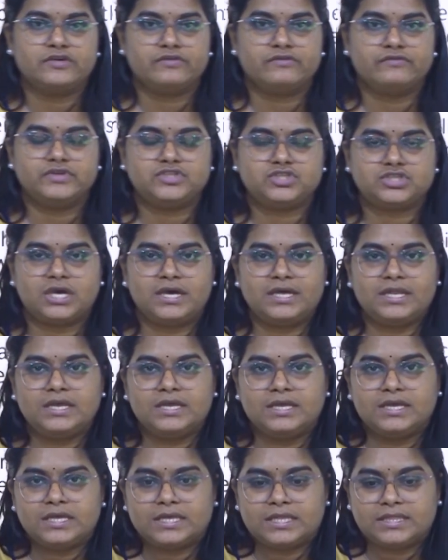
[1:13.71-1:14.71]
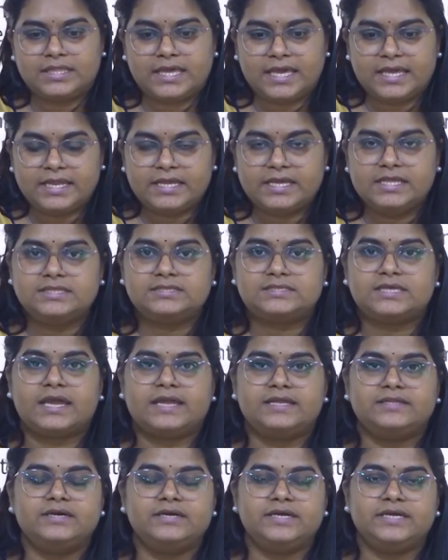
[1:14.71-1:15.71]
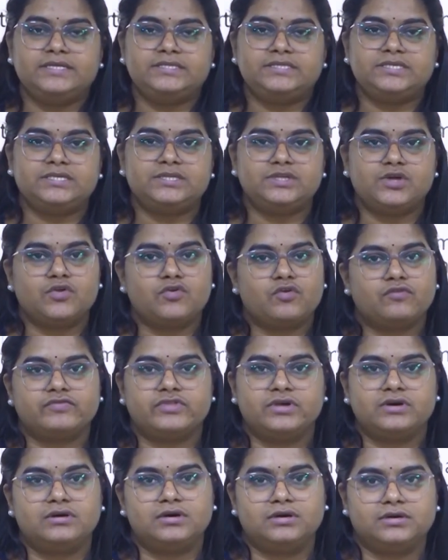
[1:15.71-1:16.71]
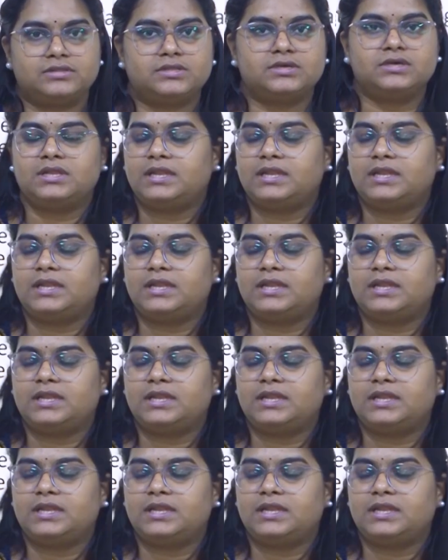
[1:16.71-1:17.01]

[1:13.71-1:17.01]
which are there inside the interior of the earth.